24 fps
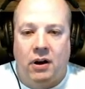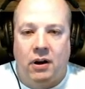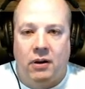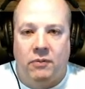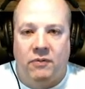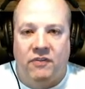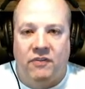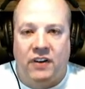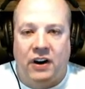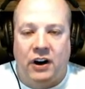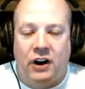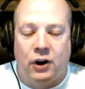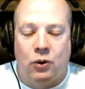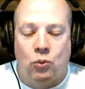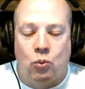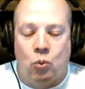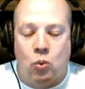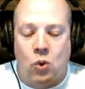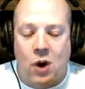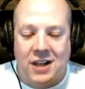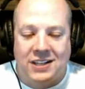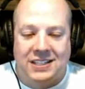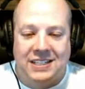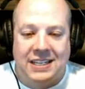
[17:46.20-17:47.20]
very
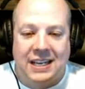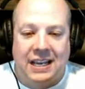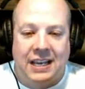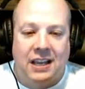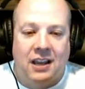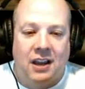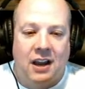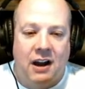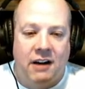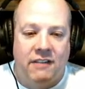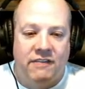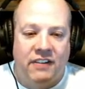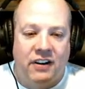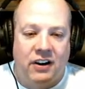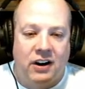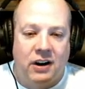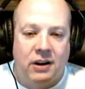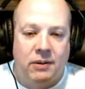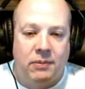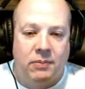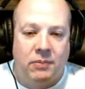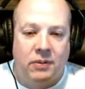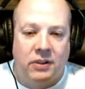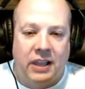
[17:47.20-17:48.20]
rustic,
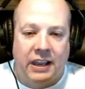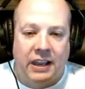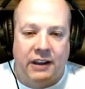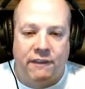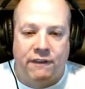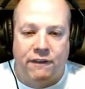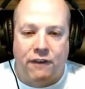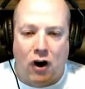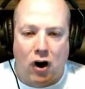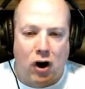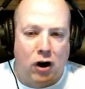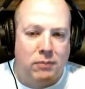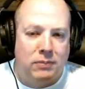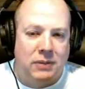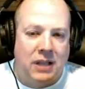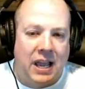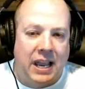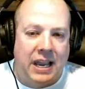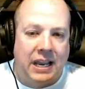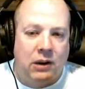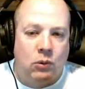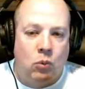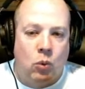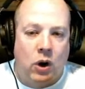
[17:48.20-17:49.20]
very like
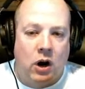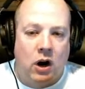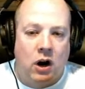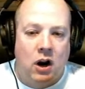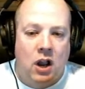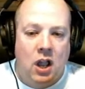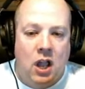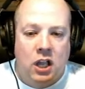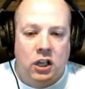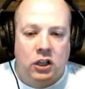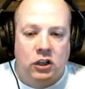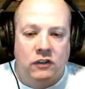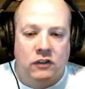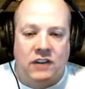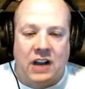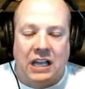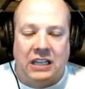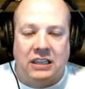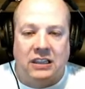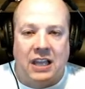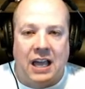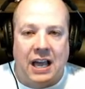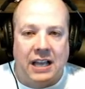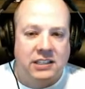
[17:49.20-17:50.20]
farm-like, where you've
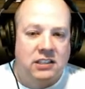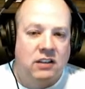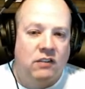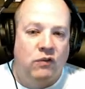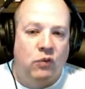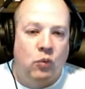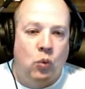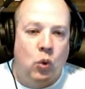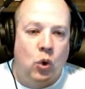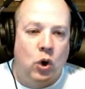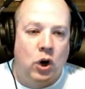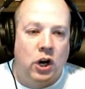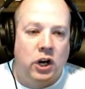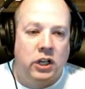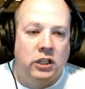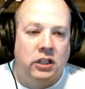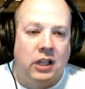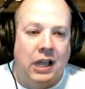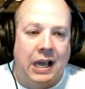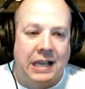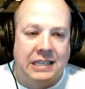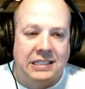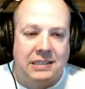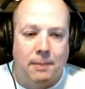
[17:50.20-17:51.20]
got lots of wood,
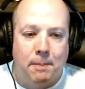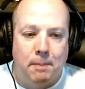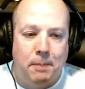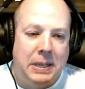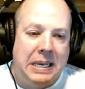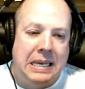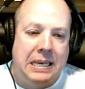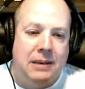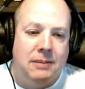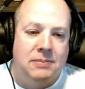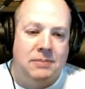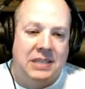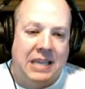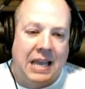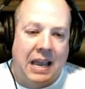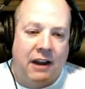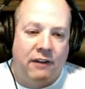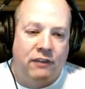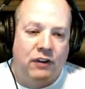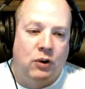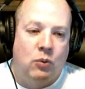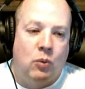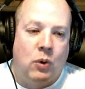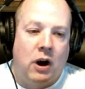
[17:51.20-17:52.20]
lots of beams
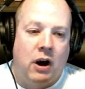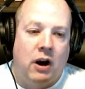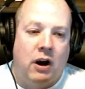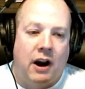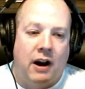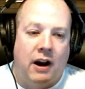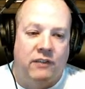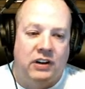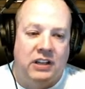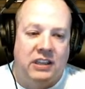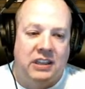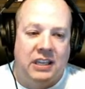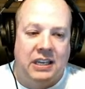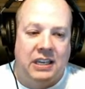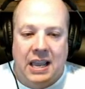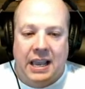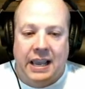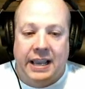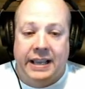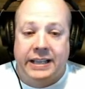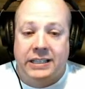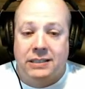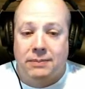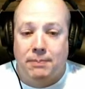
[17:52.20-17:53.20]
everywhere. Everything
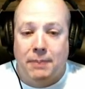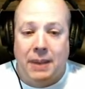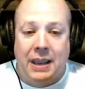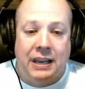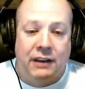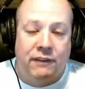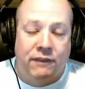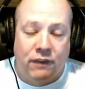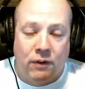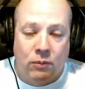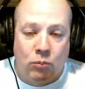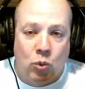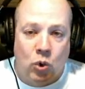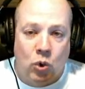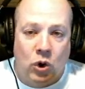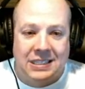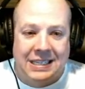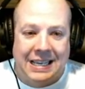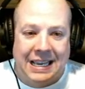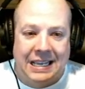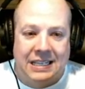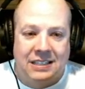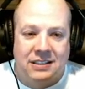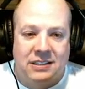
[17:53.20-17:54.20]
is made from wood.
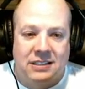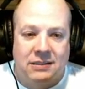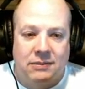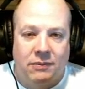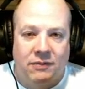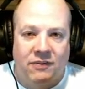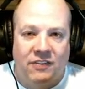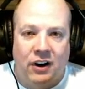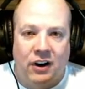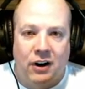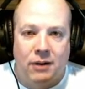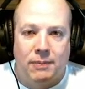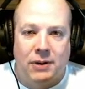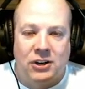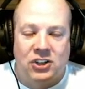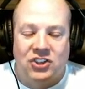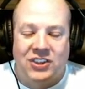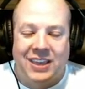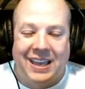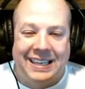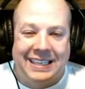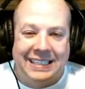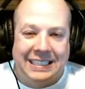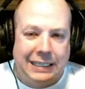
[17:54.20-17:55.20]
It's very much
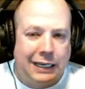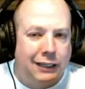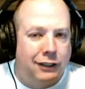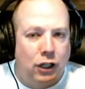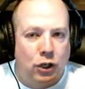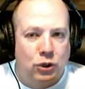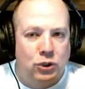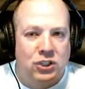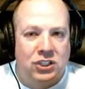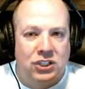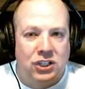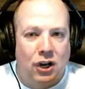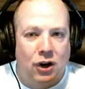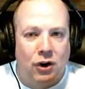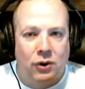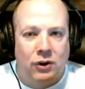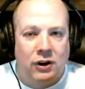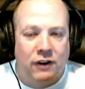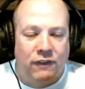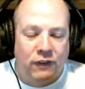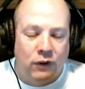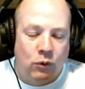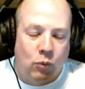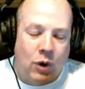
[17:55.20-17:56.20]
that Yellowstone,
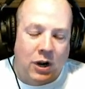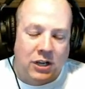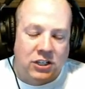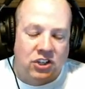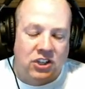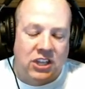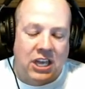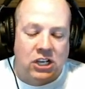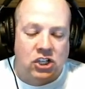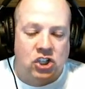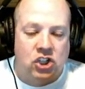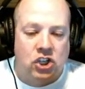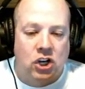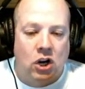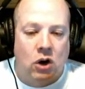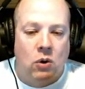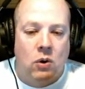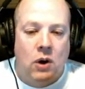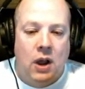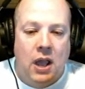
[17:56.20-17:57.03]
if you watch that show,